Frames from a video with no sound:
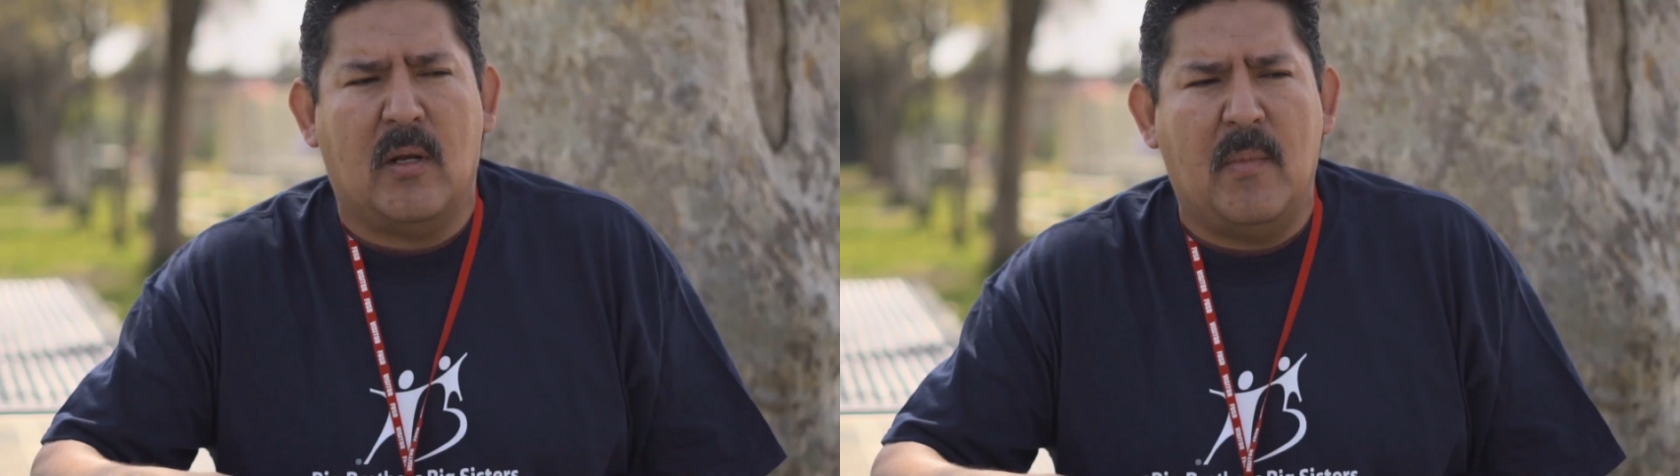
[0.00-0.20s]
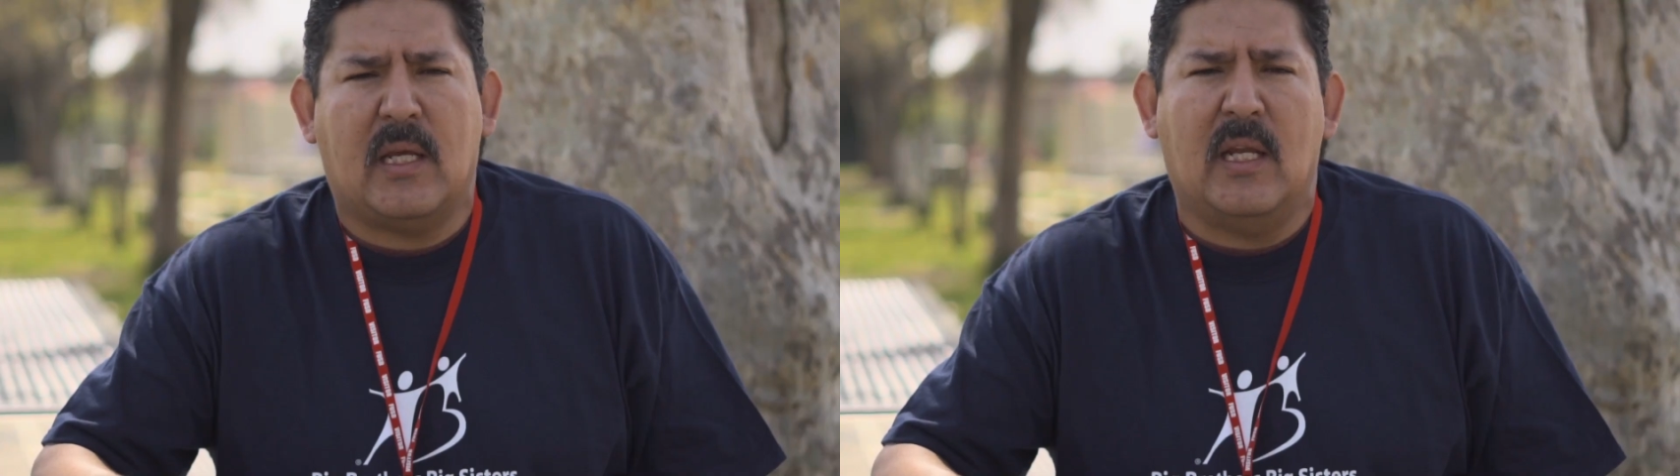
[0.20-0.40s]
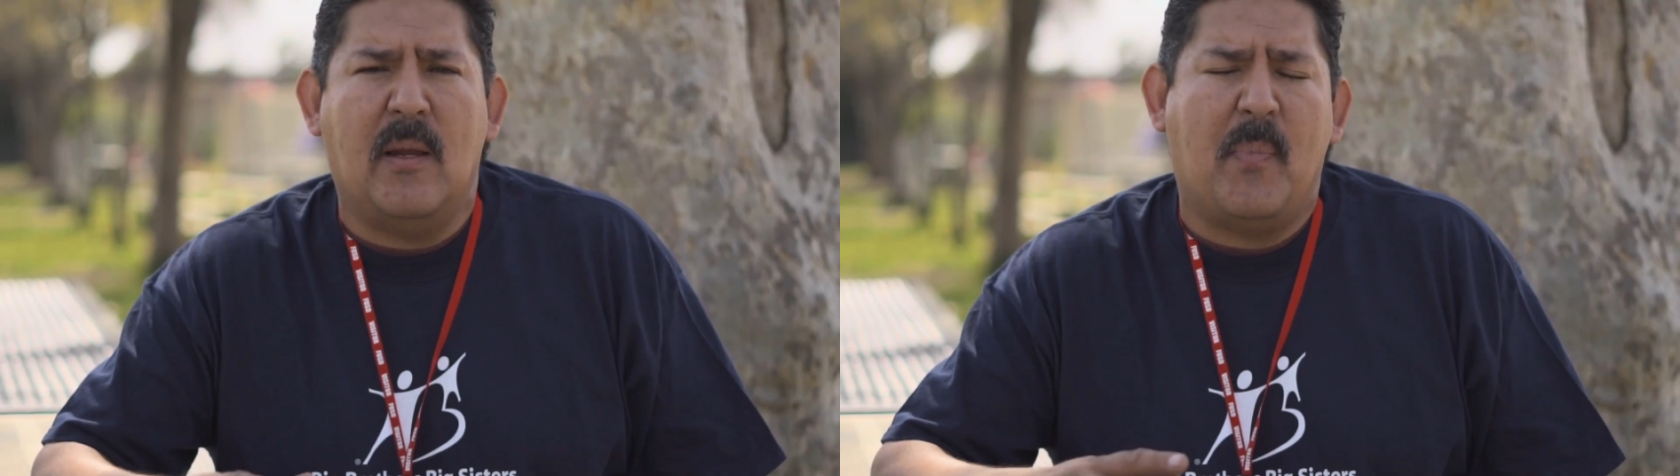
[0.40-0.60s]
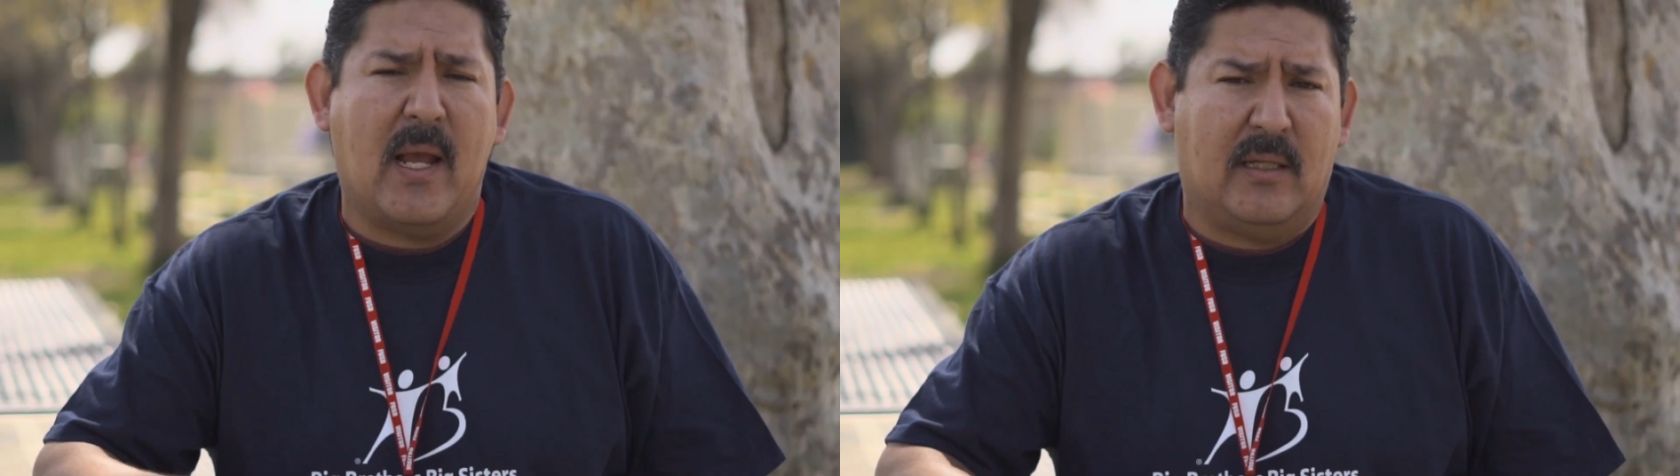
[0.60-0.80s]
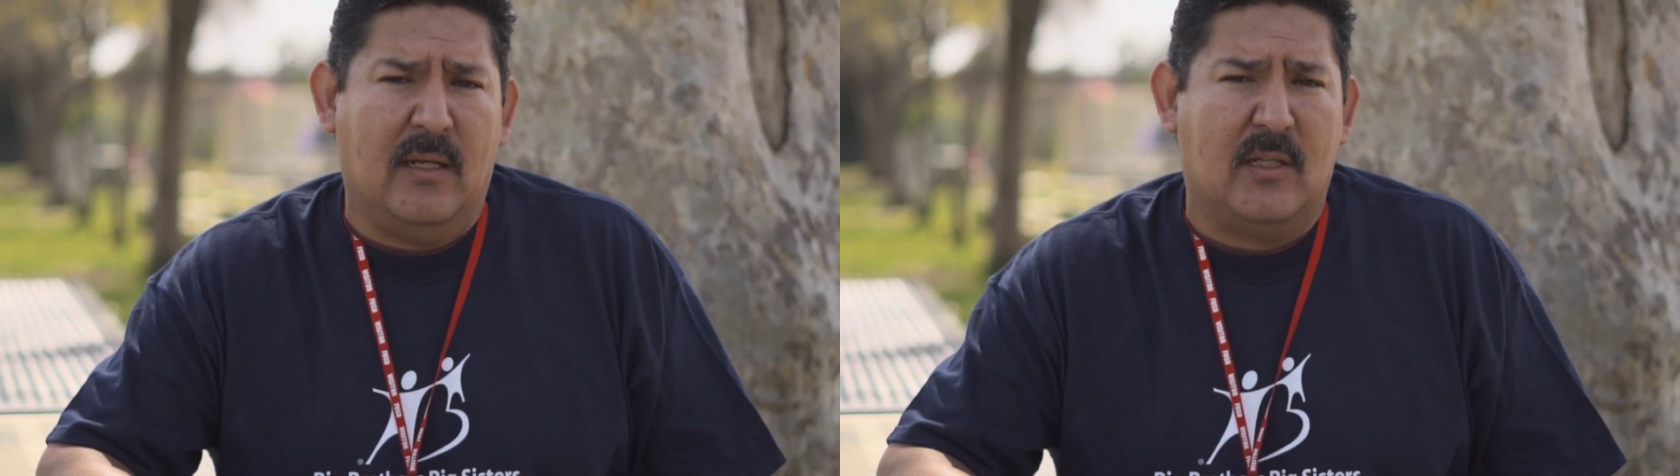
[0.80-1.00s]
gonna make an
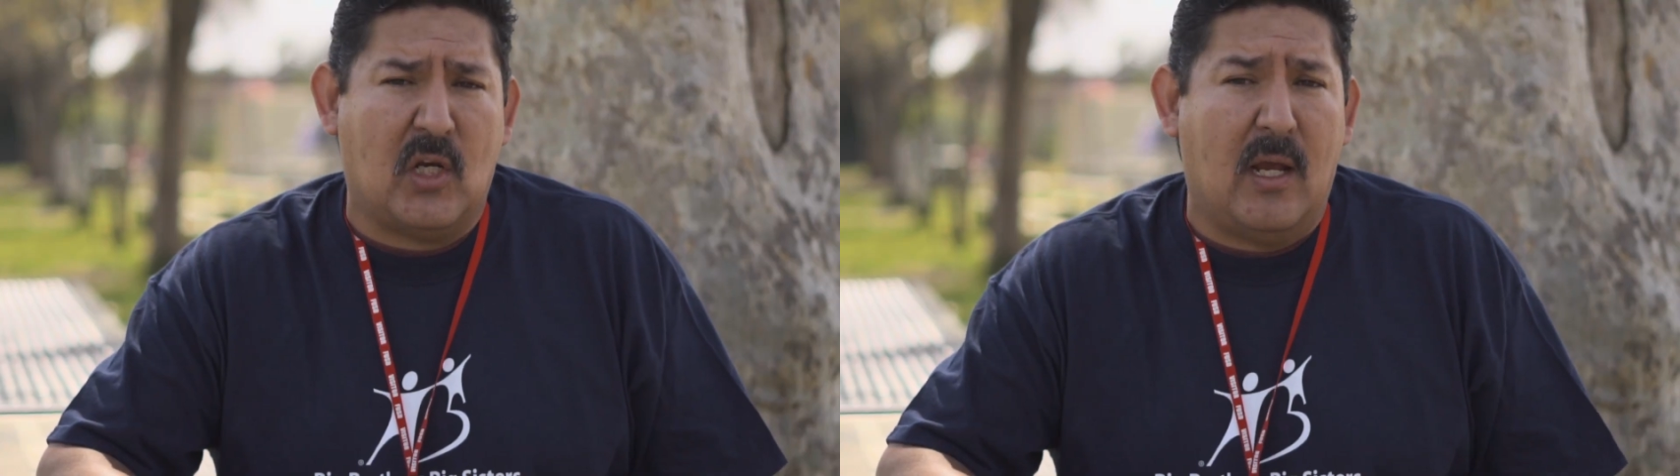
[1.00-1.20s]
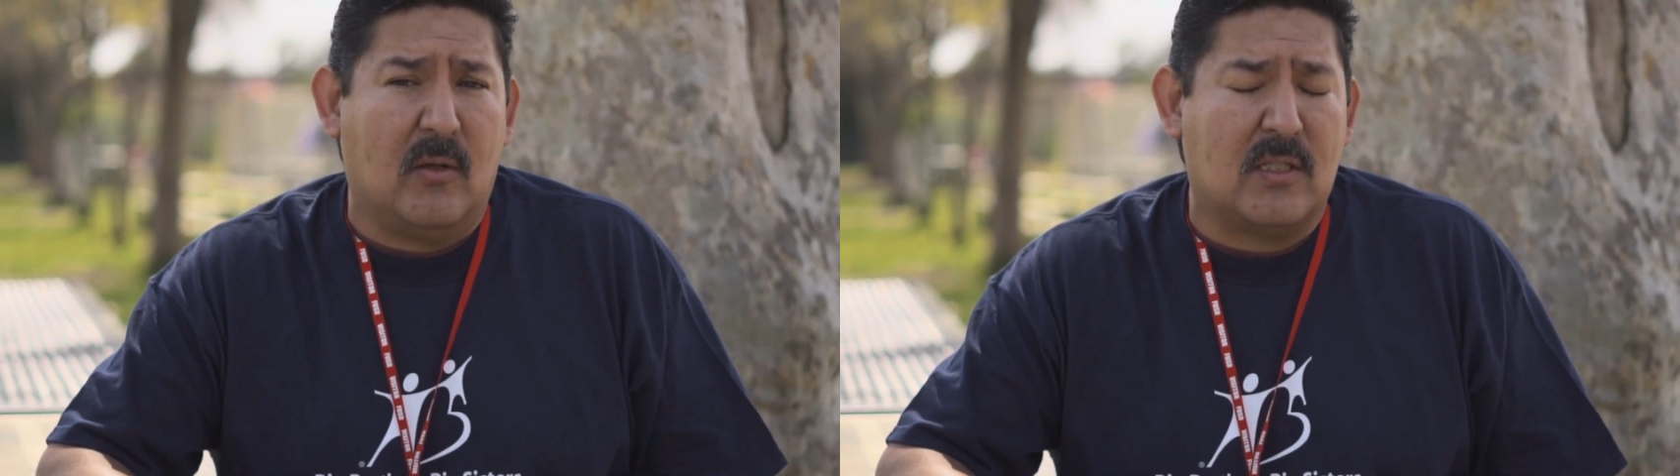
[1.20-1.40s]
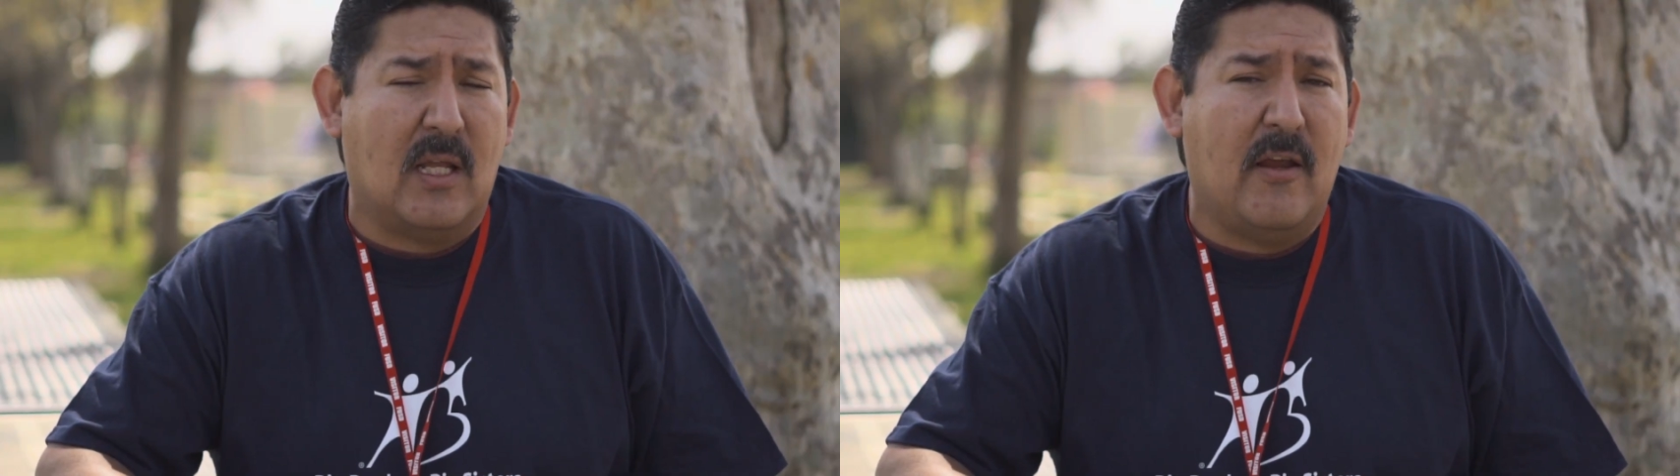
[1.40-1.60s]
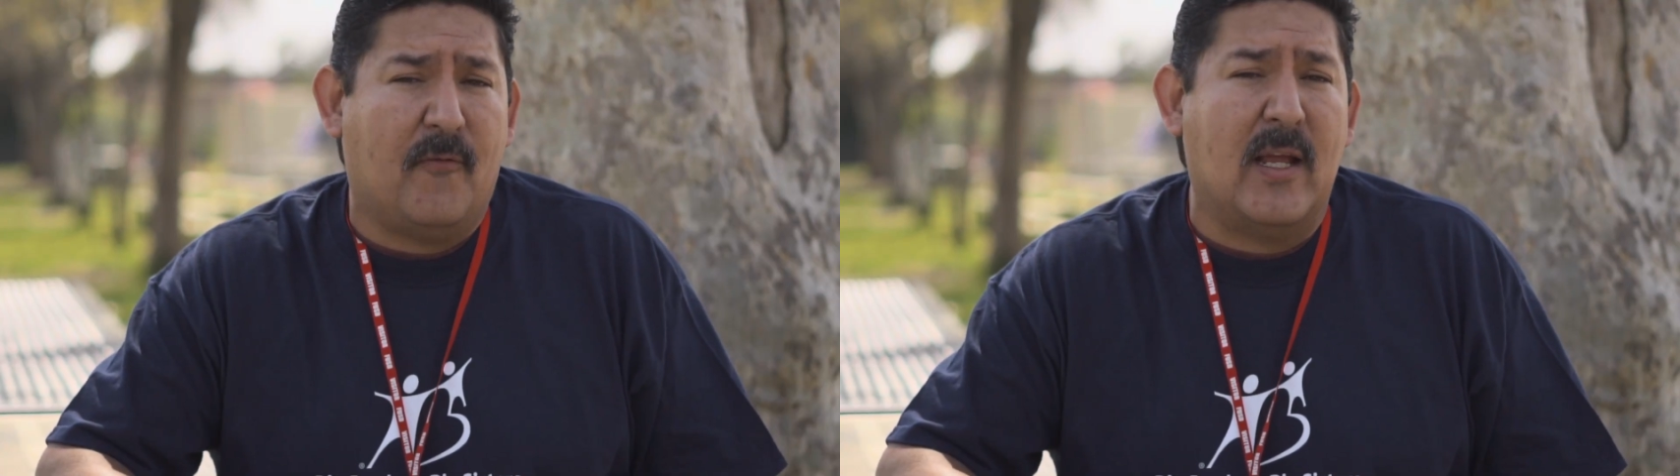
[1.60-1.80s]
impact in a child's life,